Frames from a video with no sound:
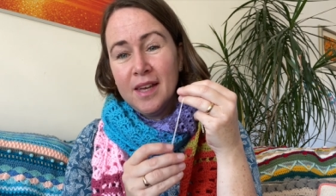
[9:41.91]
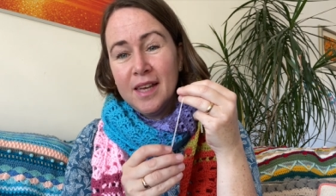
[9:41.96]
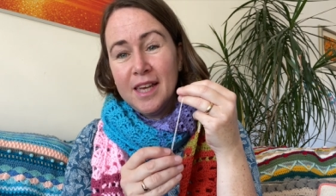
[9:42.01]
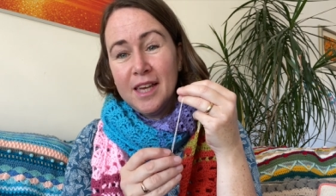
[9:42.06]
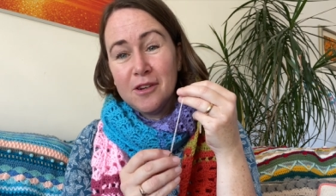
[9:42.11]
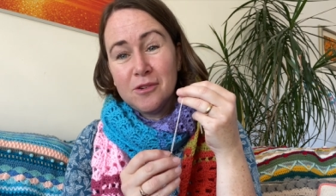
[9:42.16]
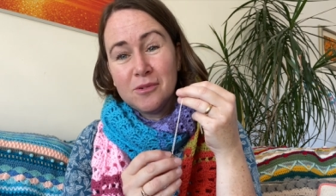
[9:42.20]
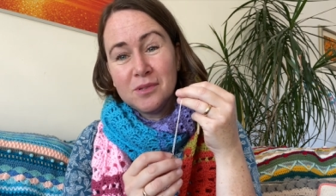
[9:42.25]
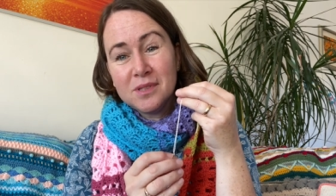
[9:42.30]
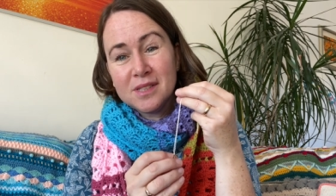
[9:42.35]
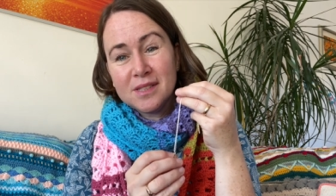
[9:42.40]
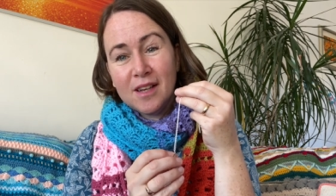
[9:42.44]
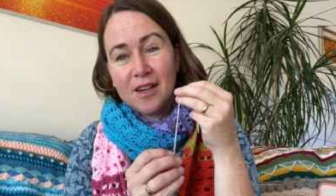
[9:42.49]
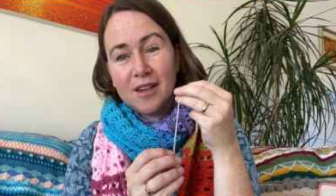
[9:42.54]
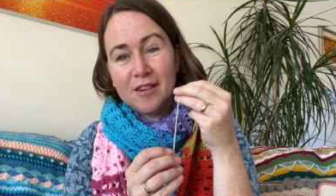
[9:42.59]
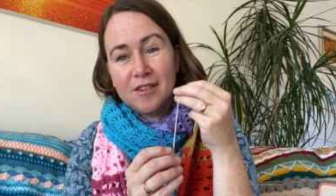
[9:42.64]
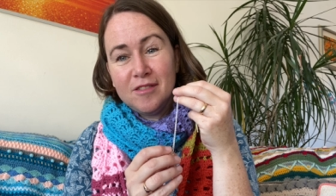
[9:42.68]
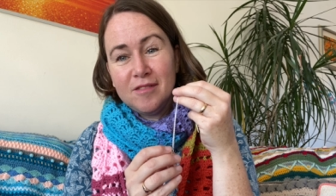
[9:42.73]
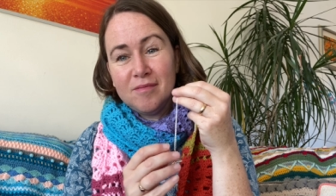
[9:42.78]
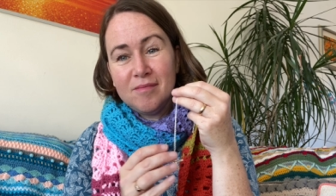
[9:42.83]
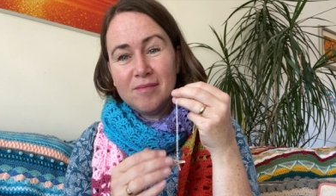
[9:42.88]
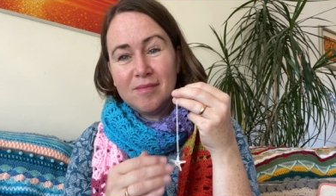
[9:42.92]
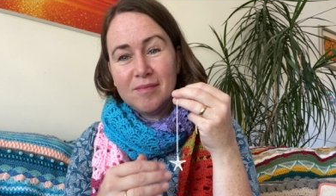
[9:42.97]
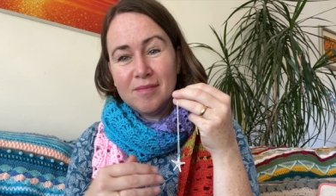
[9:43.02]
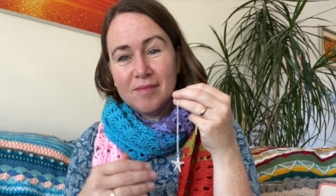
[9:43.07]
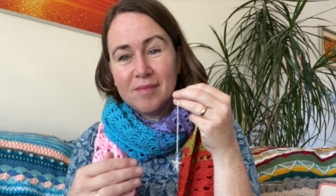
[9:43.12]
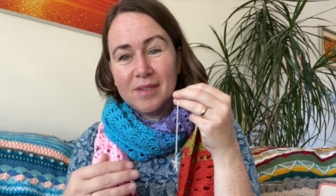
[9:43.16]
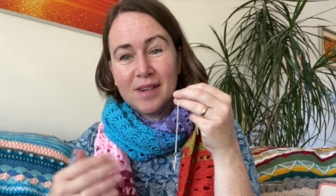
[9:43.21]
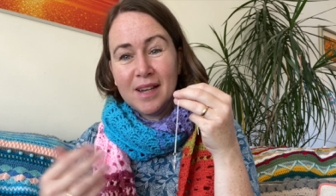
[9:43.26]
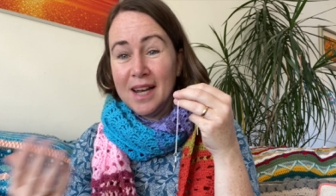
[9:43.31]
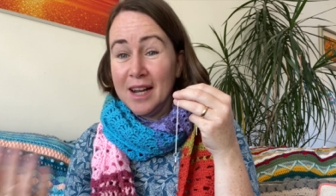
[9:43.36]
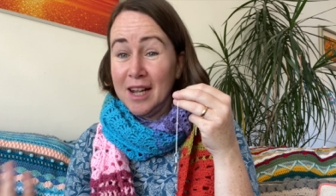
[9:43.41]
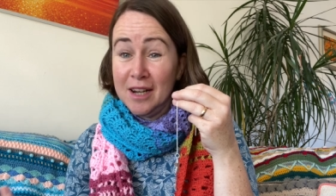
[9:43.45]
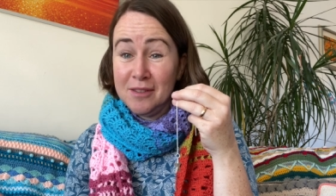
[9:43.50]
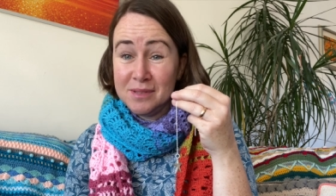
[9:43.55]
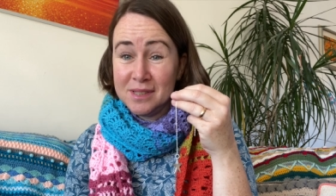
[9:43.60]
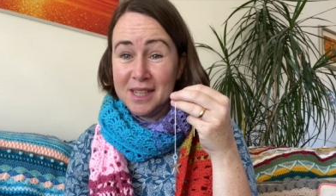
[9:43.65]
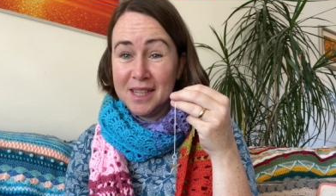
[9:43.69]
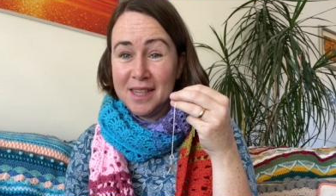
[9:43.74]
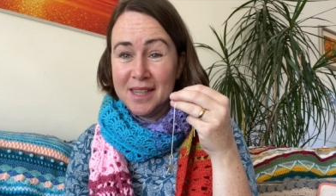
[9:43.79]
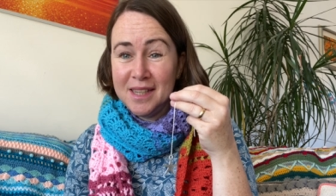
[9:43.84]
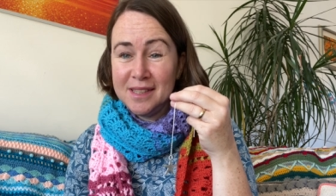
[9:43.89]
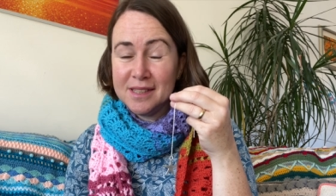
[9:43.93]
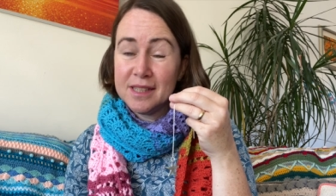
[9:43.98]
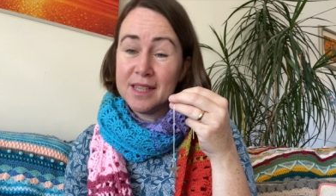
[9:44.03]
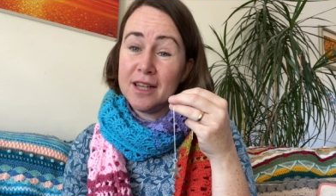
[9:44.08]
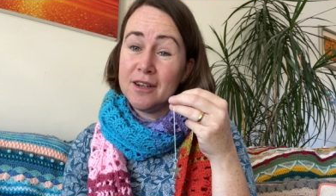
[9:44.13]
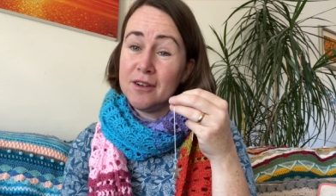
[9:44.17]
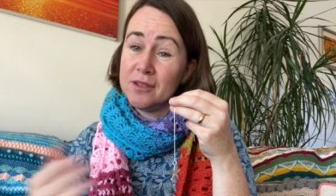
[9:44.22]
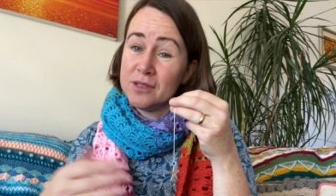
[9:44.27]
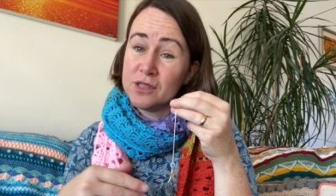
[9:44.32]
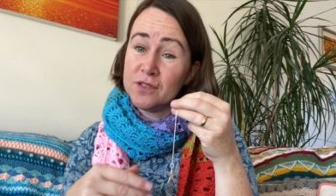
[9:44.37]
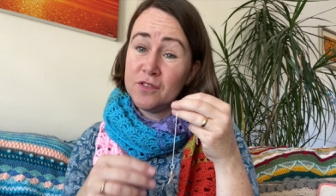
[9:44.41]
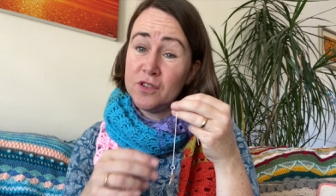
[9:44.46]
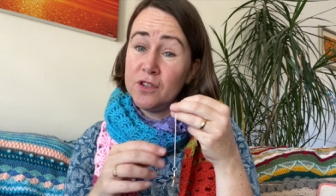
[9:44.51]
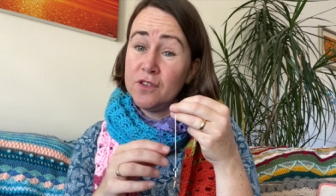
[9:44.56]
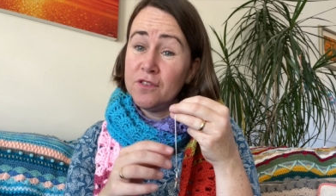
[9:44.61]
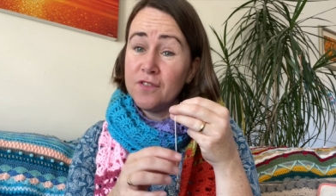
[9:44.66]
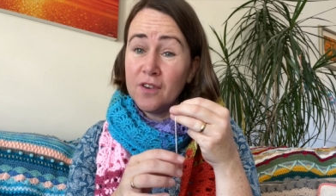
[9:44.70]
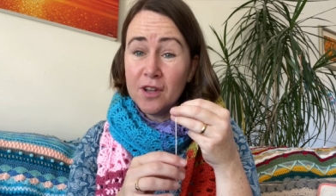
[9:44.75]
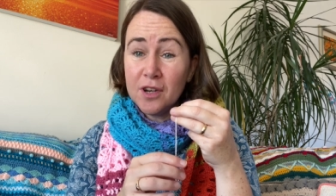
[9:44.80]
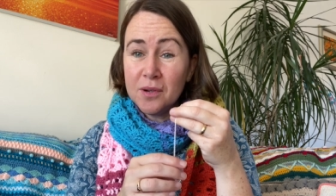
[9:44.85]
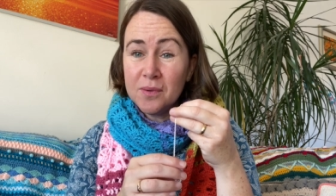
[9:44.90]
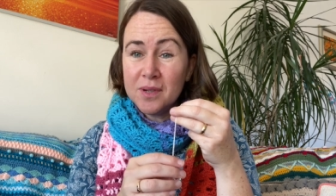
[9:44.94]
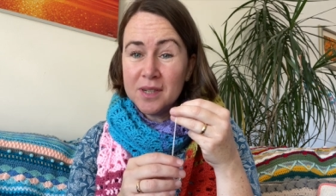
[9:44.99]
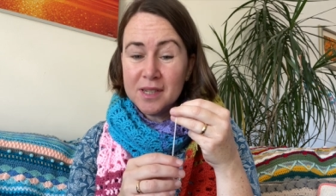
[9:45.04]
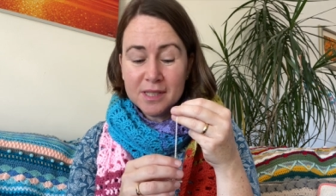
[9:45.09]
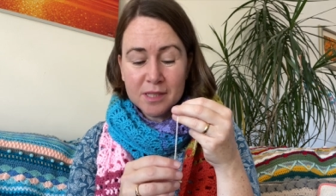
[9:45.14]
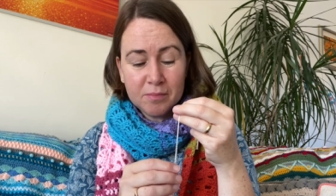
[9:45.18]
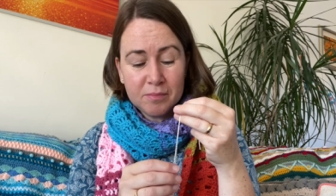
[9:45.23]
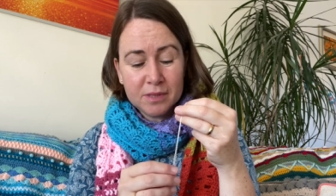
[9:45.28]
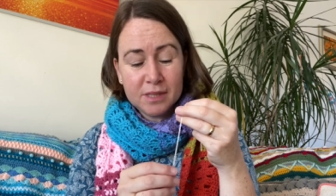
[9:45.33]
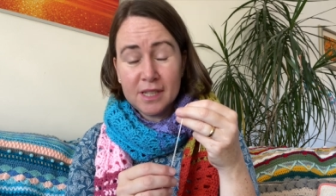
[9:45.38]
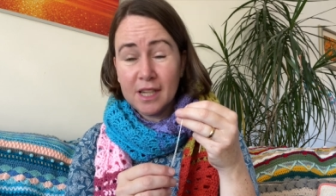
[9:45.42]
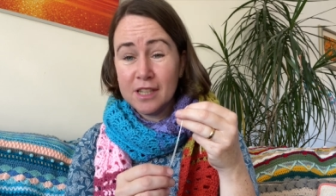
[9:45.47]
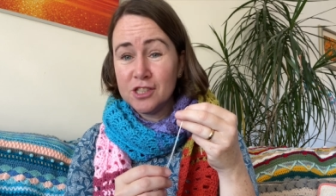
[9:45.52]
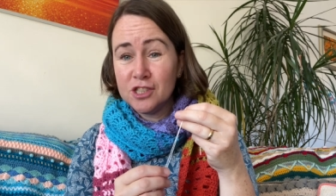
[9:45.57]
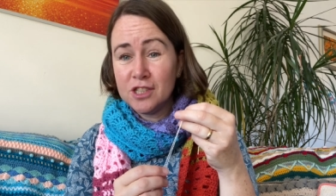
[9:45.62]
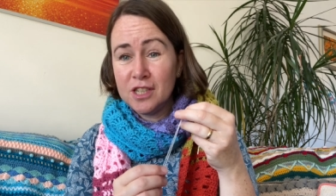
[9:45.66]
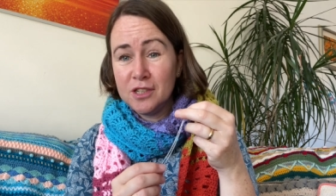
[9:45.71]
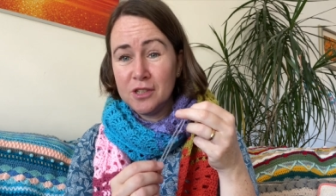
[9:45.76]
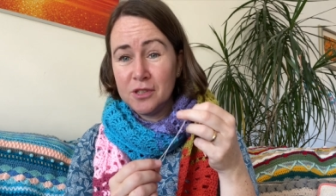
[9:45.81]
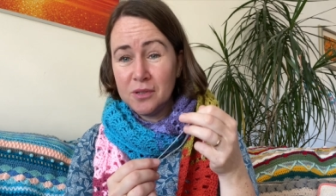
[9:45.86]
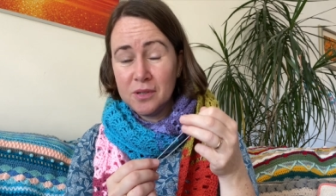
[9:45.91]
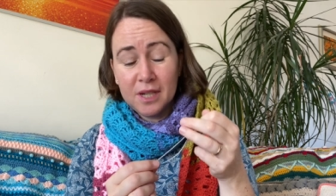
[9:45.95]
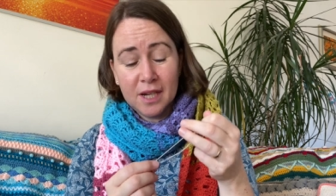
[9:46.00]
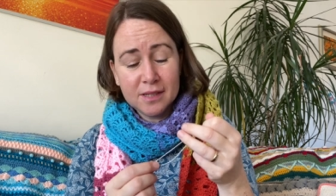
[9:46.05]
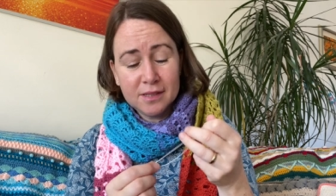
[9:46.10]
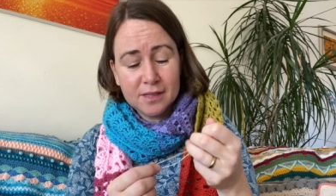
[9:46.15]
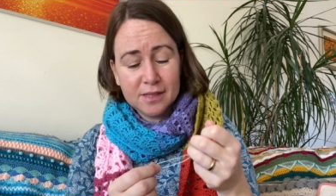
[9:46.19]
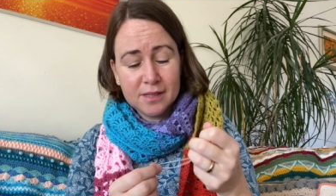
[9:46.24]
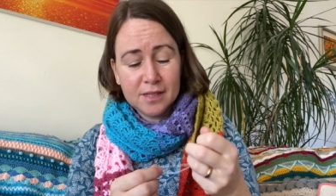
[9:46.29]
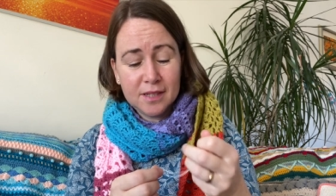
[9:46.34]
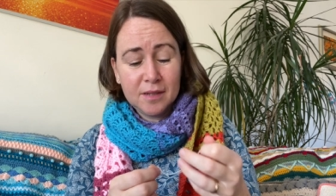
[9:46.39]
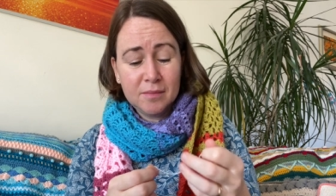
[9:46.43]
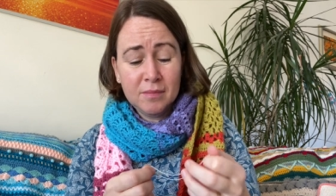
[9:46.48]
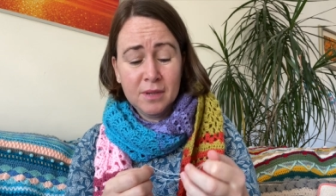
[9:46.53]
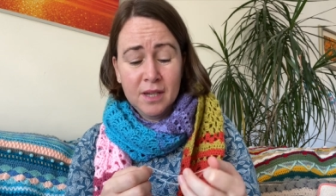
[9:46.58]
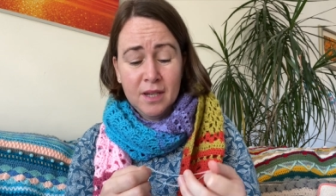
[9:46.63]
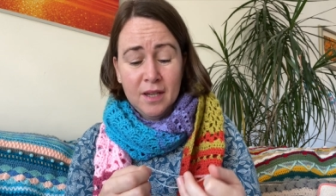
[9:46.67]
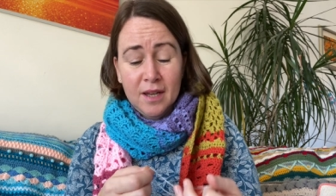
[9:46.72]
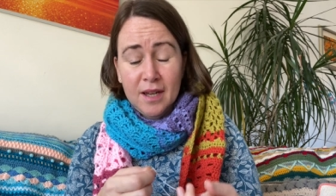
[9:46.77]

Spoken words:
It also allows Nikki to get lots of new followers and potentially new custom,